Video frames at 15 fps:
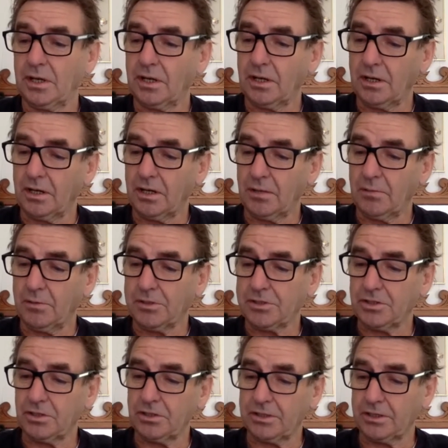I
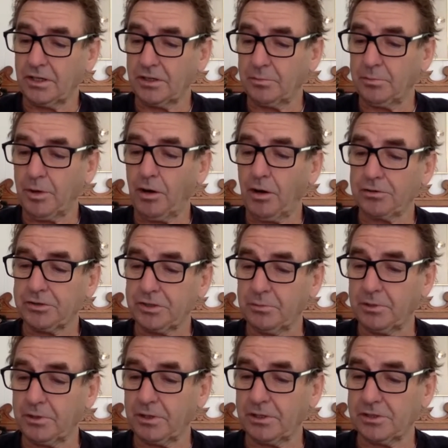certainly know the Polish
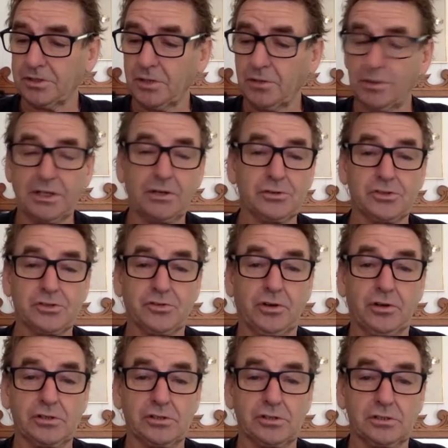community is nowhere near as
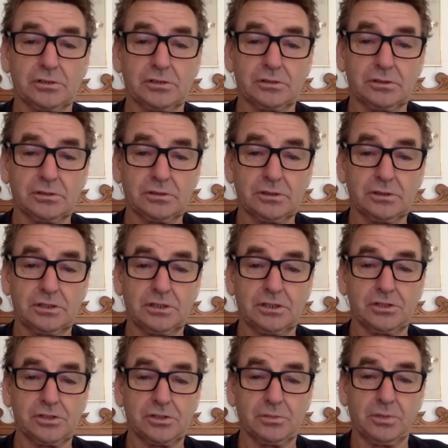strong as it
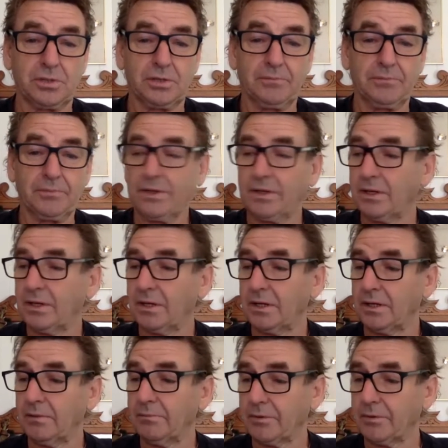used to be.
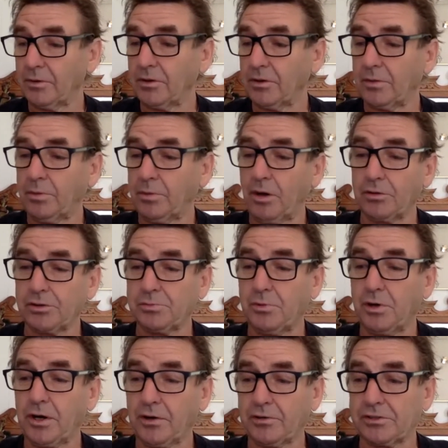There were a lot of Polish
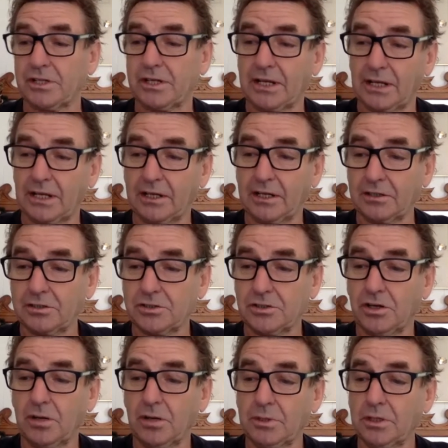migrants in Adelaide at the
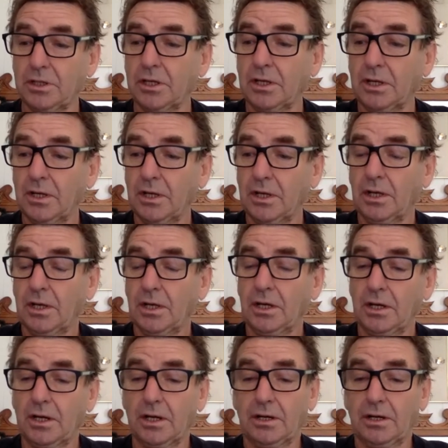time, and
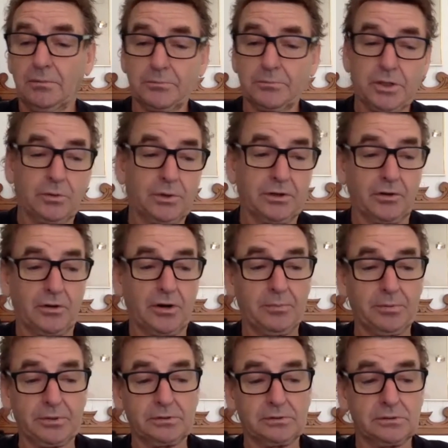so we grew
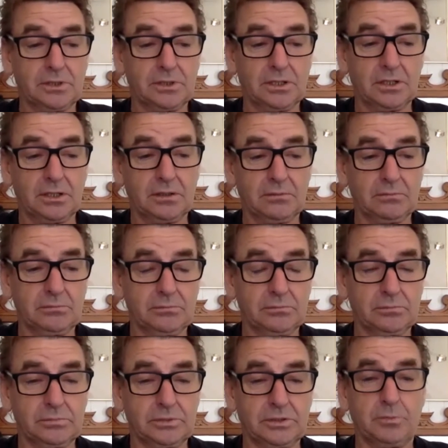up in
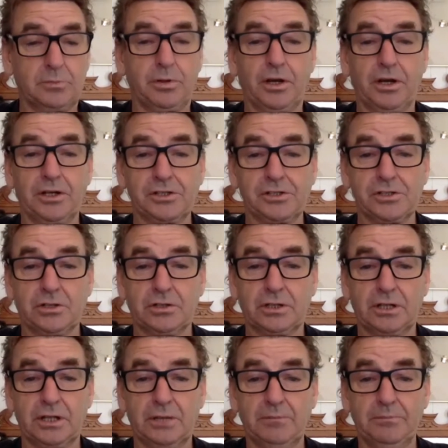the Polonia Soccer
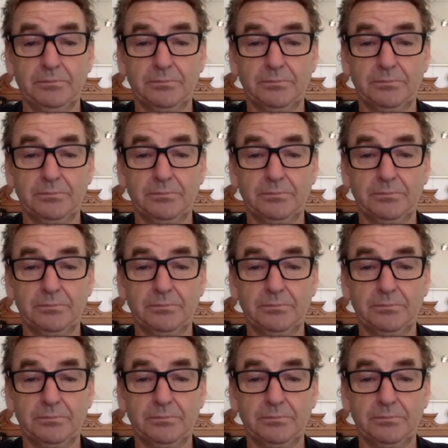Club.